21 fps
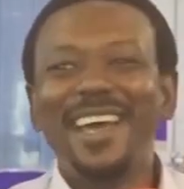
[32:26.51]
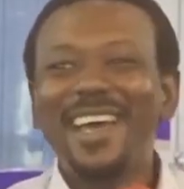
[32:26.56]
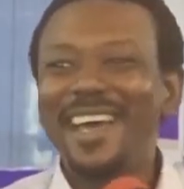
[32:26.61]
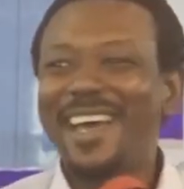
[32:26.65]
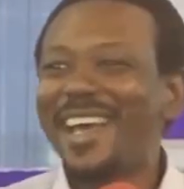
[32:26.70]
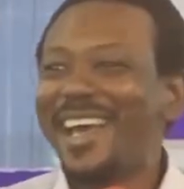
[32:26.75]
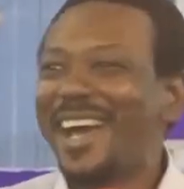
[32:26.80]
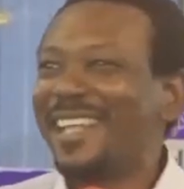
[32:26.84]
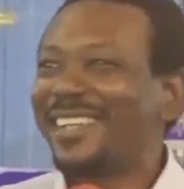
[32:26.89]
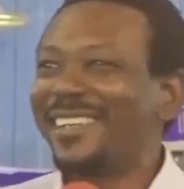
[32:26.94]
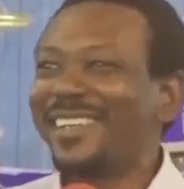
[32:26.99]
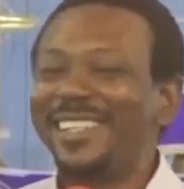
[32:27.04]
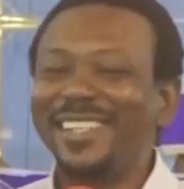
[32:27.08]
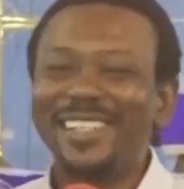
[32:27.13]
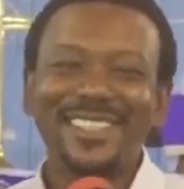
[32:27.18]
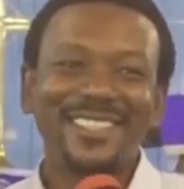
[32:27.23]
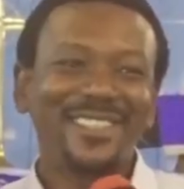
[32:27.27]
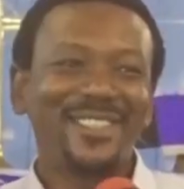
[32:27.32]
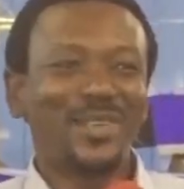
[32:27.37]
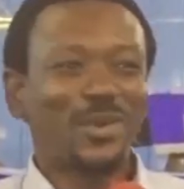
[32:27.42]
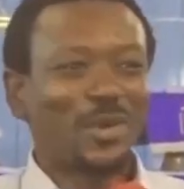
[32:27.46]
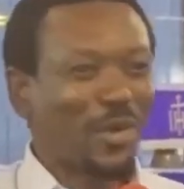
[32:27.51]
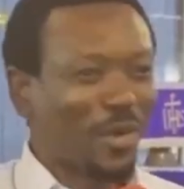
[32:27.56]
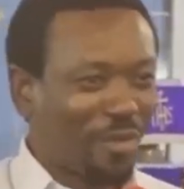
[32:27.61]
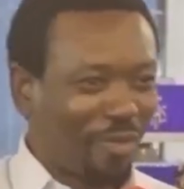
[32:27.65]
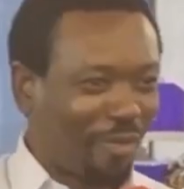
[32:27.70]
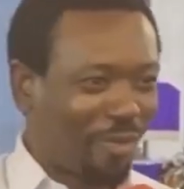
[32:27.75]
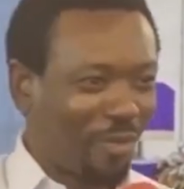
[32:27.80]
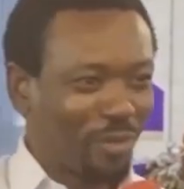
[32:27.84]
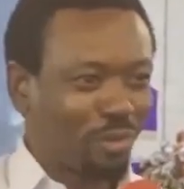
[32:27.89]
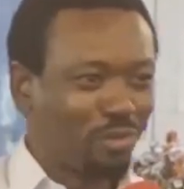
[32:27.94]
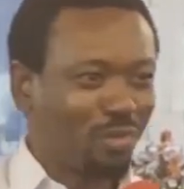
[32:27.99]
I don't need to cook
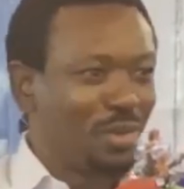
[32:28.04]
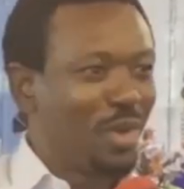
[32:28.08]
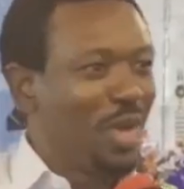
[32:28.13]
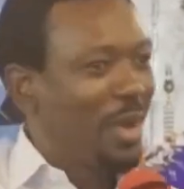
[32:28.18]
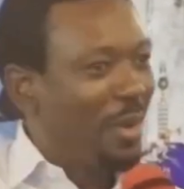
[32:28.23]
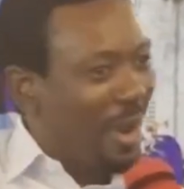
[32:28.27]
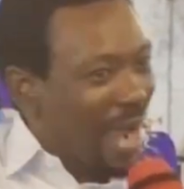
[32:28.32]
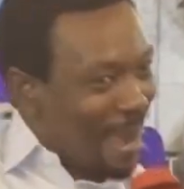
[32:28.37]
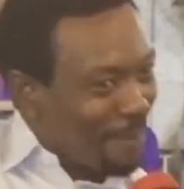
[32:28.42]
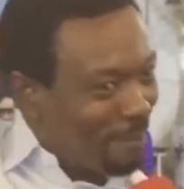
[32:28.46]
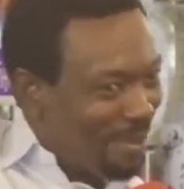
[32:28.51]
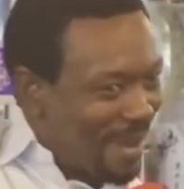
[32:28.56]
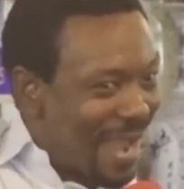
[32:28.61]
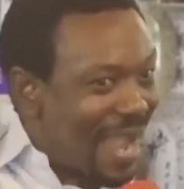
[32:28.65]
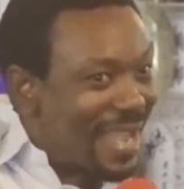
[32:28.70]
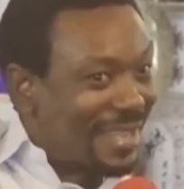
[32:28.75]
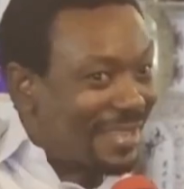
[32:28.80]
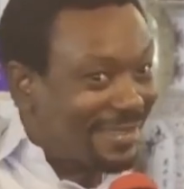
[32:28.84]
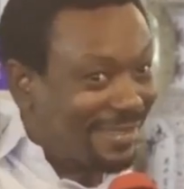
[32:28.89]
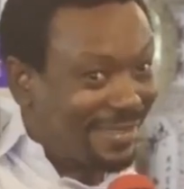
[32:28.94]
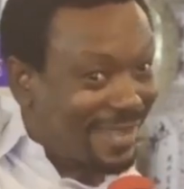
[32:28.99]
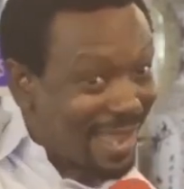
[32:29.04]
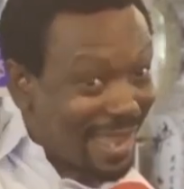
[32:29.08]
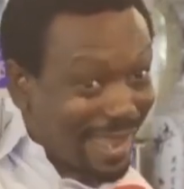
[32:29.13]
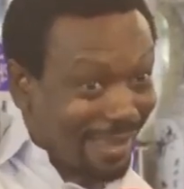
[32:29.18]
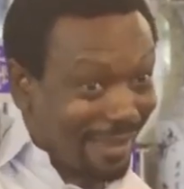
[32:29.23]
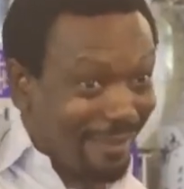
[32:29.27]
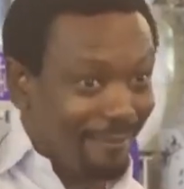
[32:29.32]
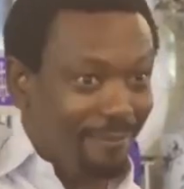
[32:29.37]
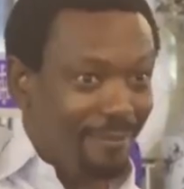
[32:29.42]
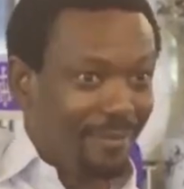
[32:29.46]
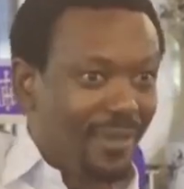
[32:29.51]
food. I buy there.